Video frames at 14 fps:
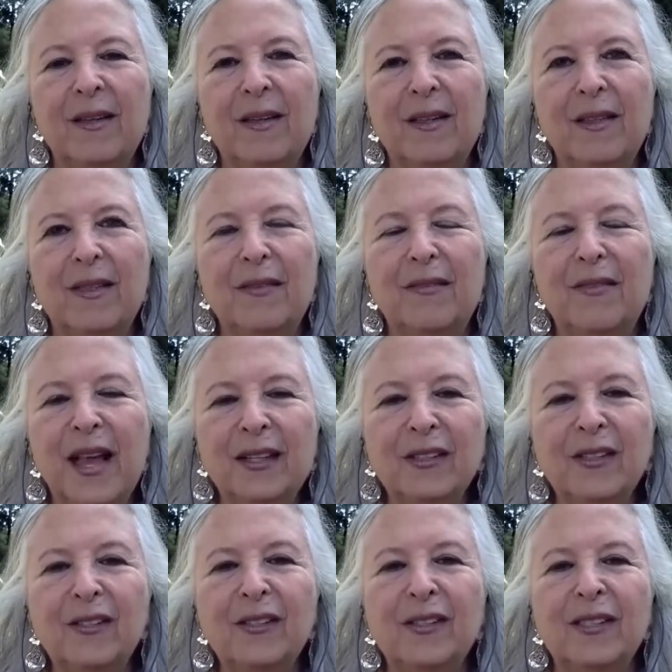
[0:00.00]
the
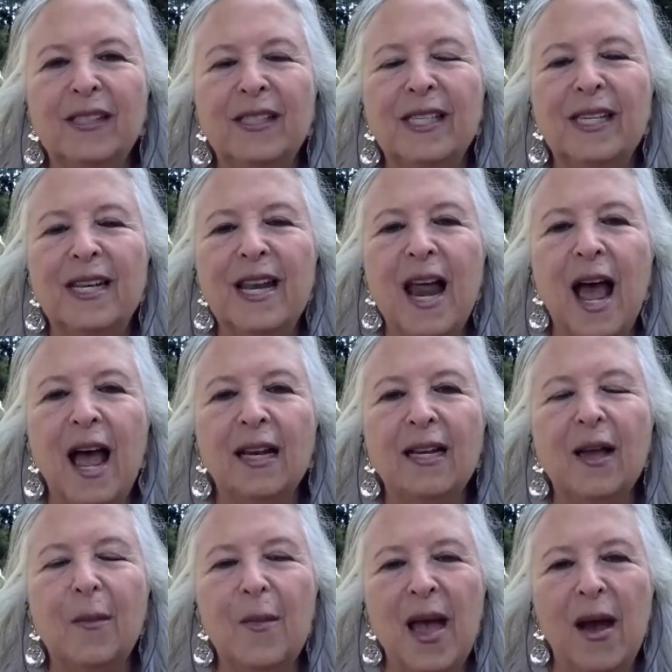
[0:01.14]
vessels did not
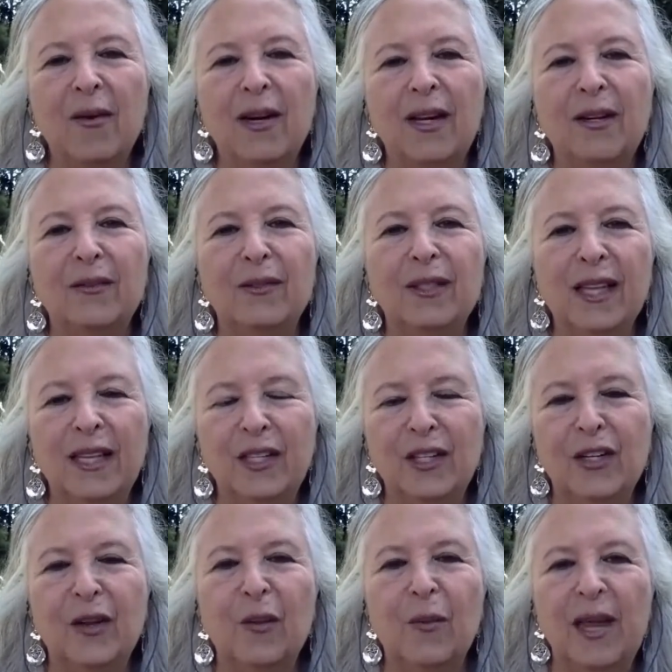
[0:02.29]
come out in a
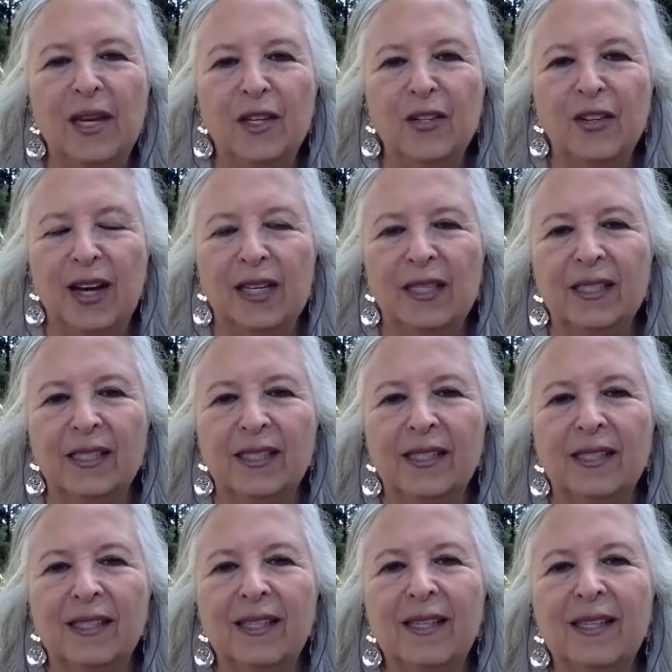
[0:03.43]
relational matrix,
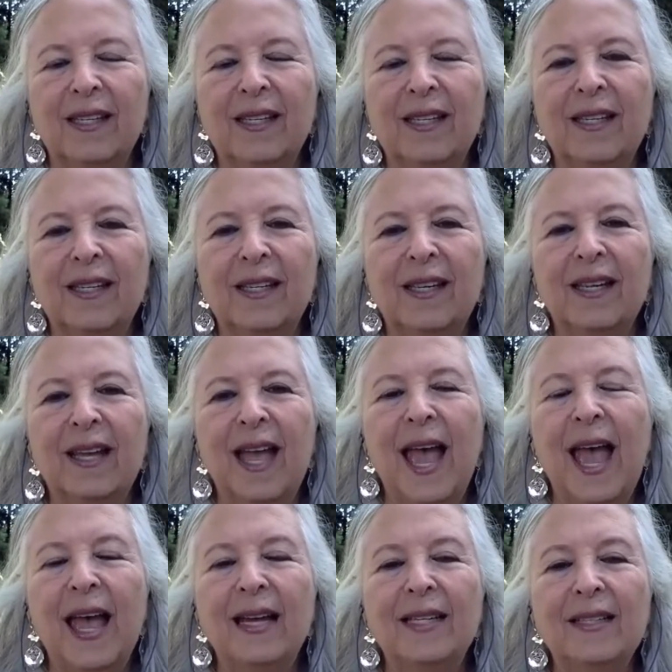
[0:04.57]

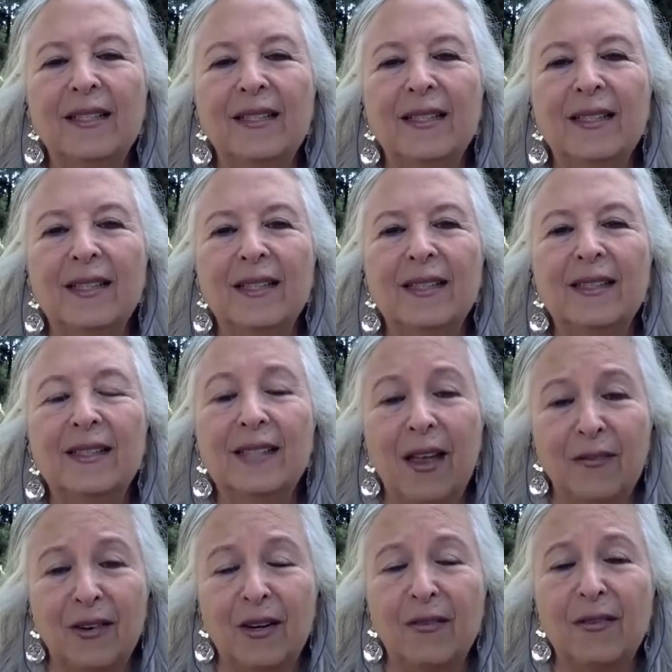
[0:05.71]
and
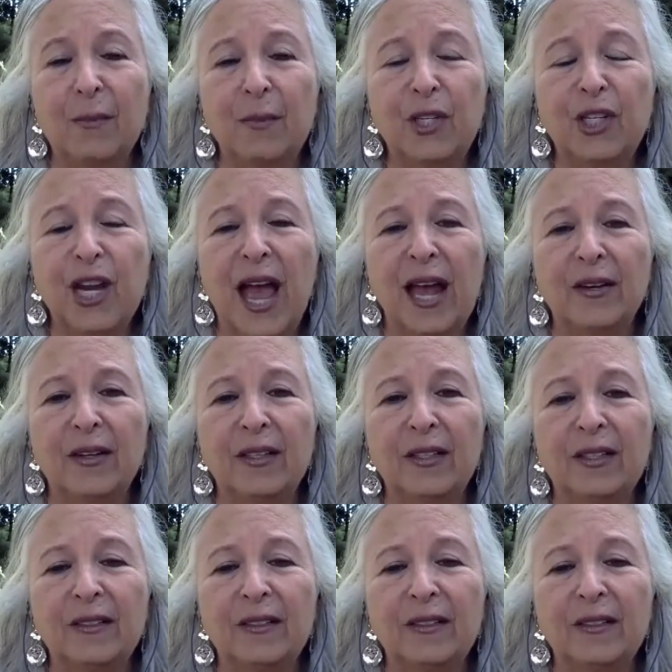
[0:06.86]
7 of them shattered,